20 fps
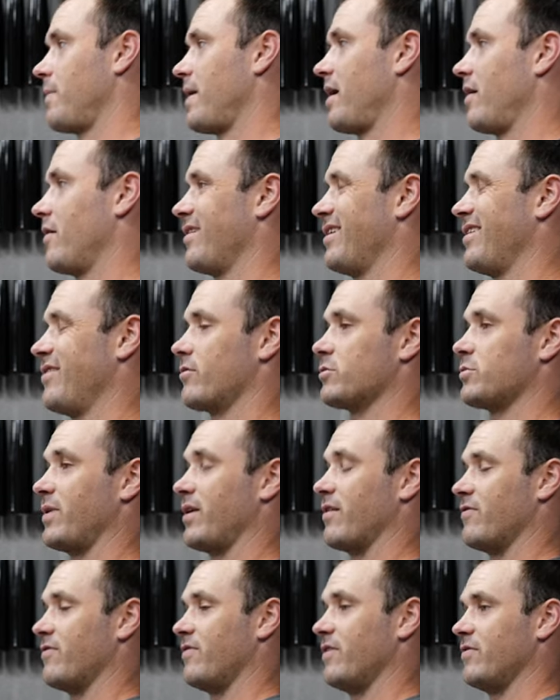about the difference
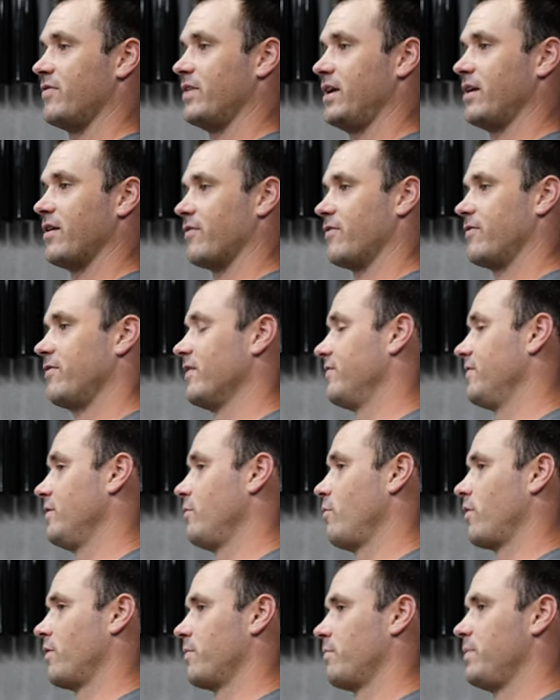between a 50 and a
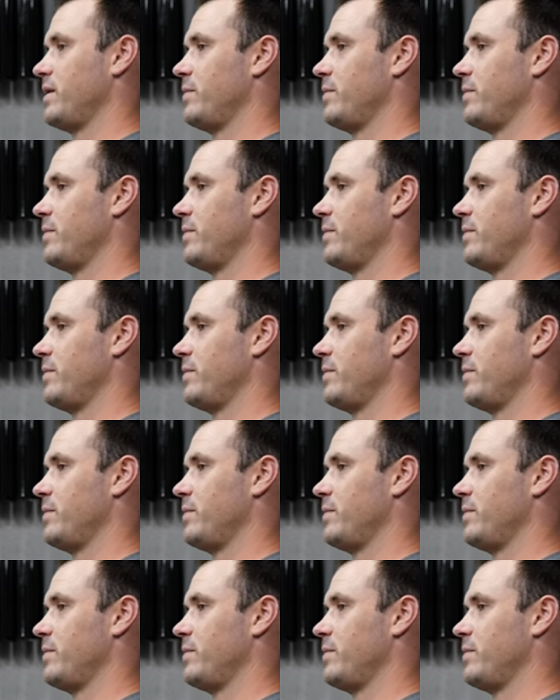51